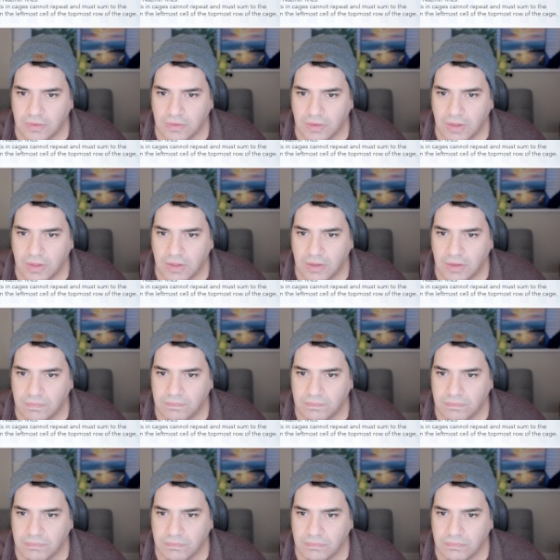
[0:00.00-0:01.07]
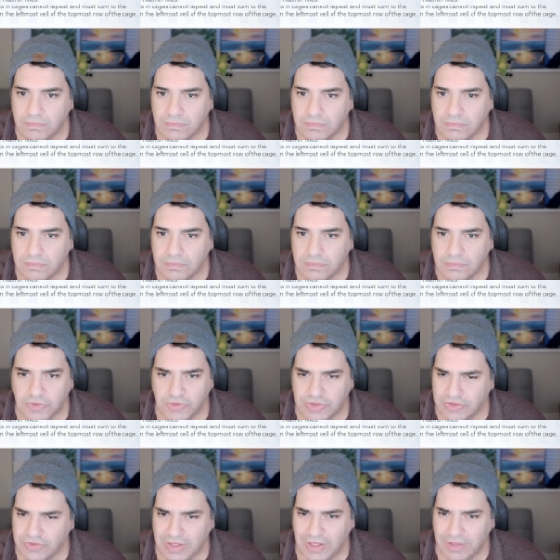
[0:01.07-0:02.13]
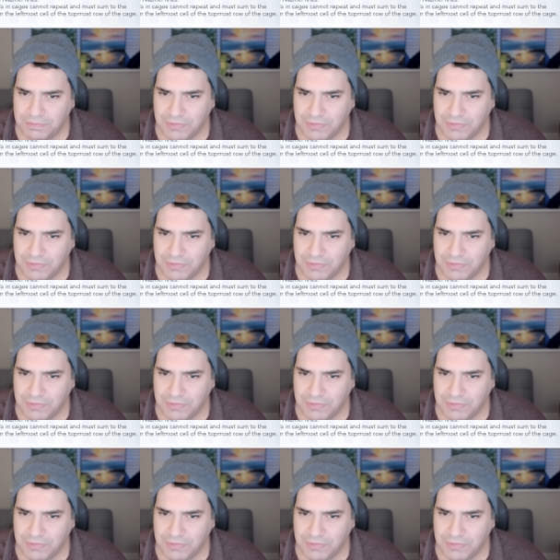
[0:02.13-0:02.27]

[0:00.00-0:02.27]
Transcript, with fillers: Doesn't actually help